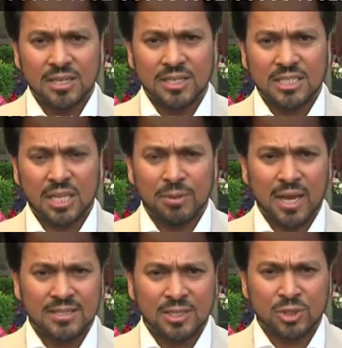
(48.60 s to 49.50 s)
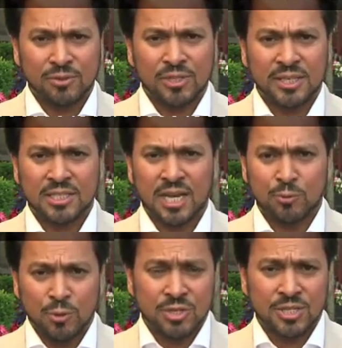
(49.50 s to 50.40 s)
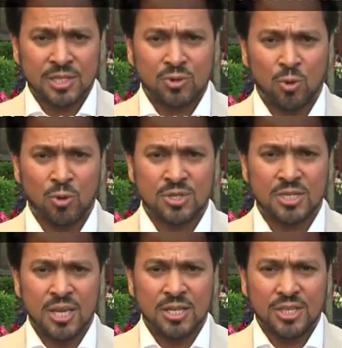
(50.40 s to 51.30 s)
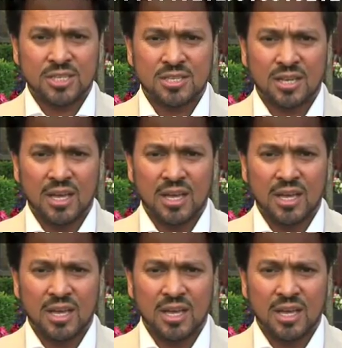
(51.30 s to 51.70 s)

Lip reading: destabilization of the entire region has caused this